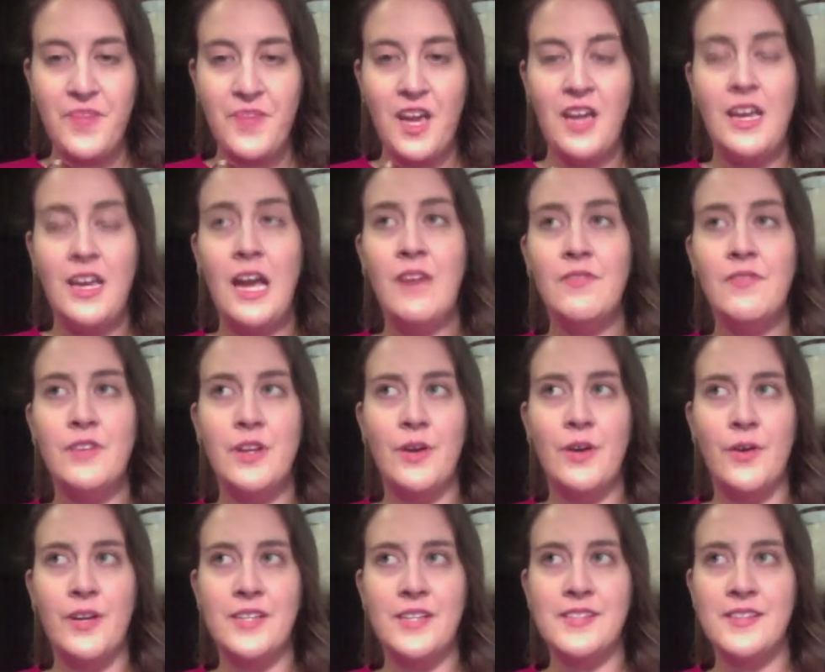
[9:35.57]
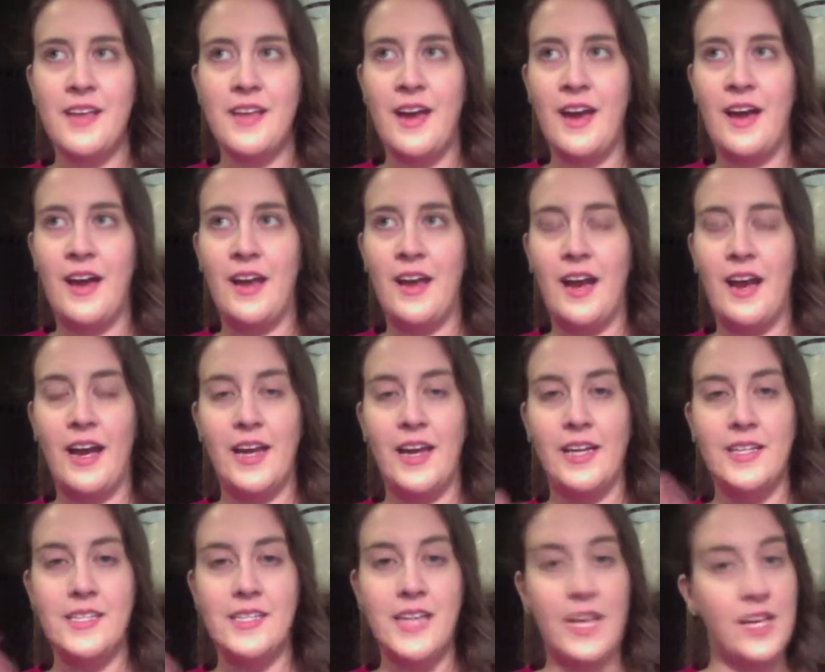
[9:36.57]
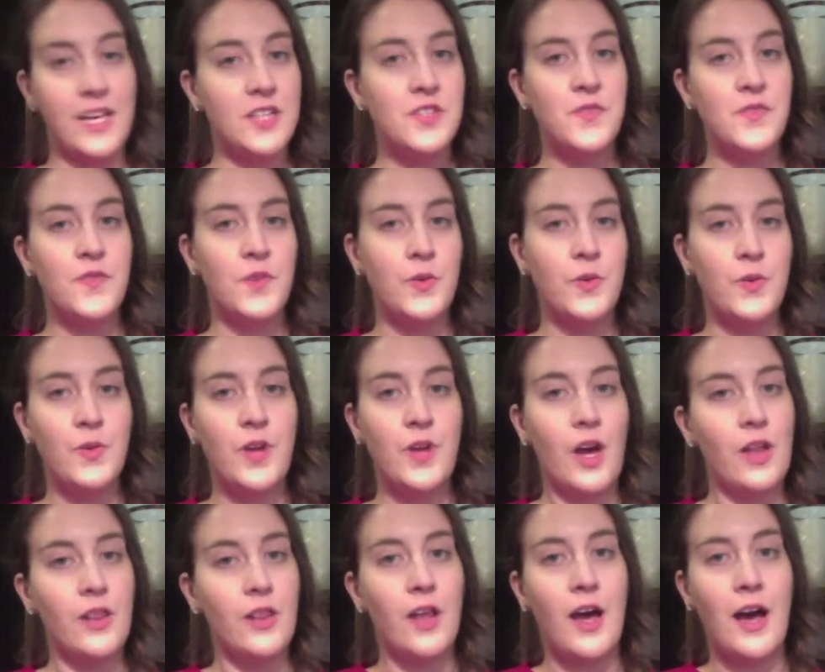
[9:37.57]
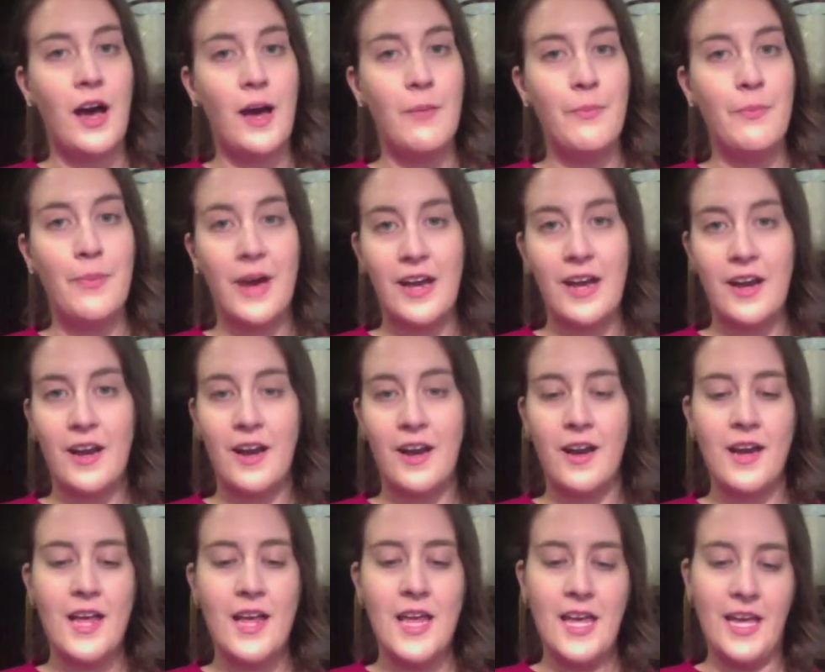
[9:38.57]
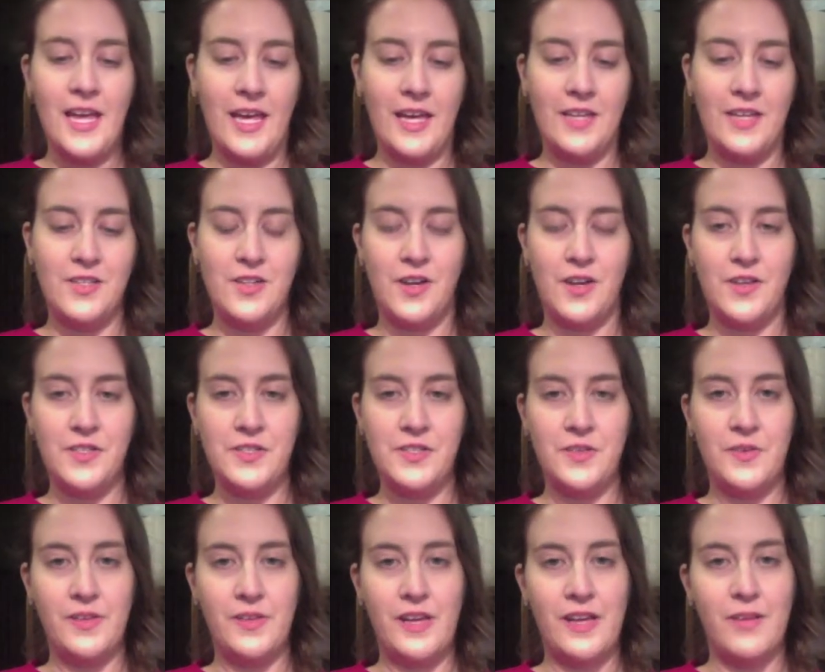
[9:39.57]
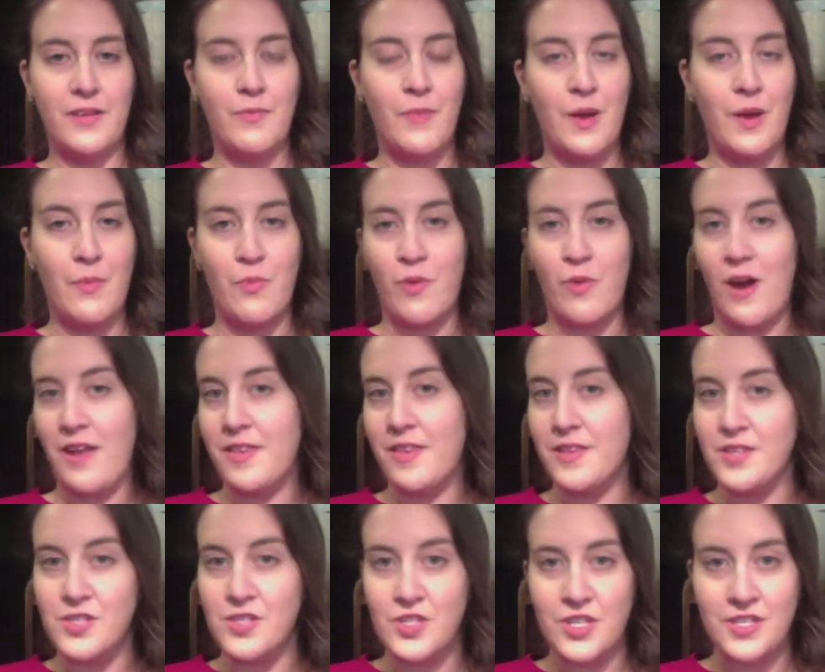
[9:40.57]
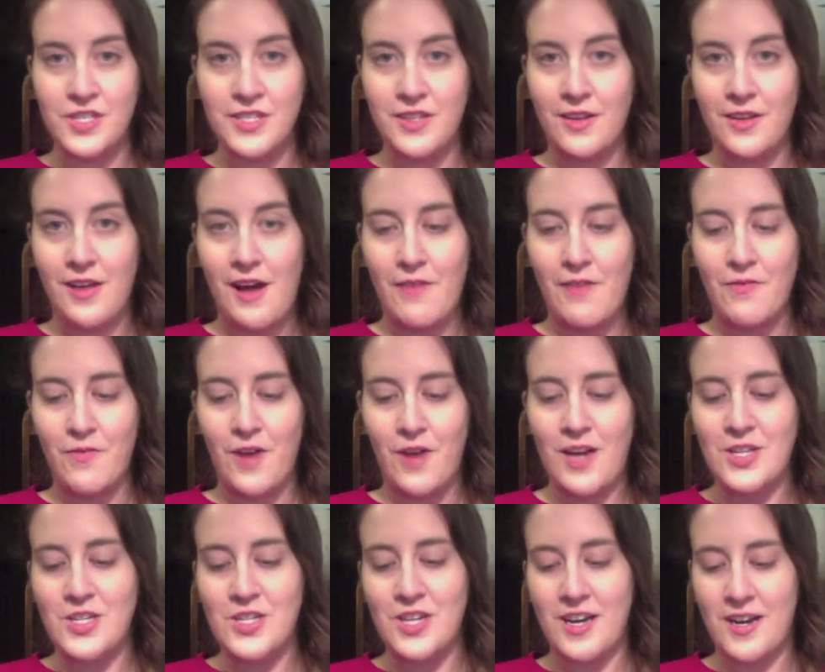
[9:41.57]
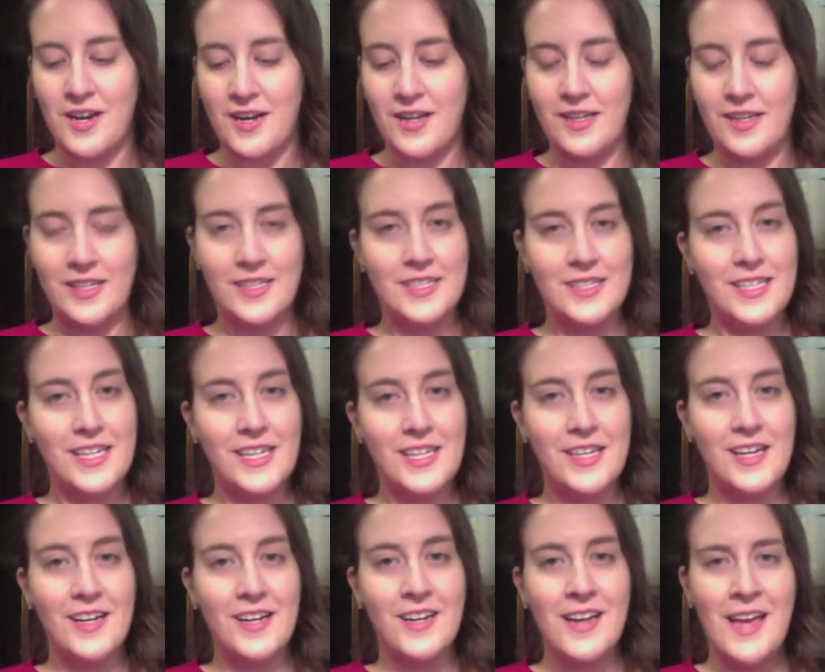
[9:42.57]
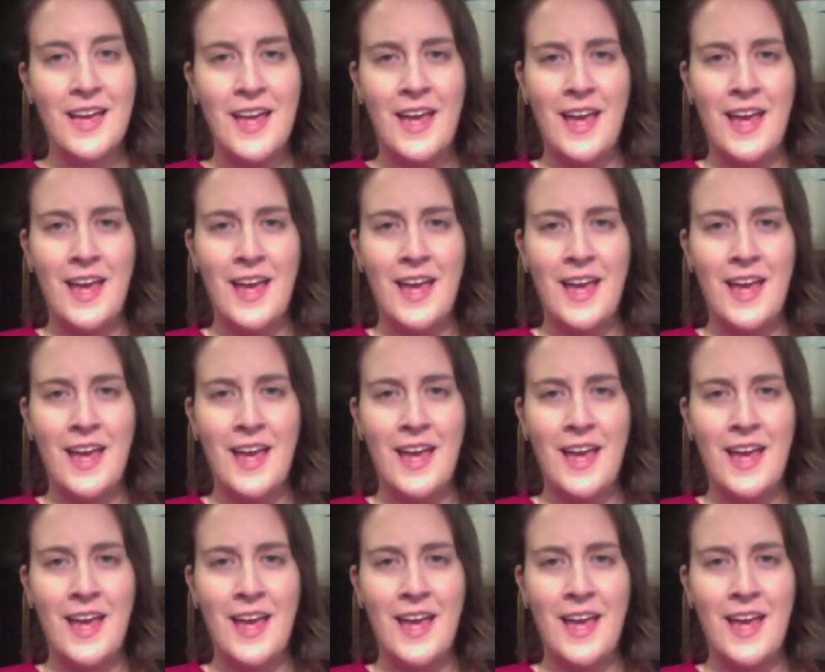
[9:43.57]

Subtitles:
And I've noticed that I taste food a lot better, and also like my breath is just a lot fresher and cleaner.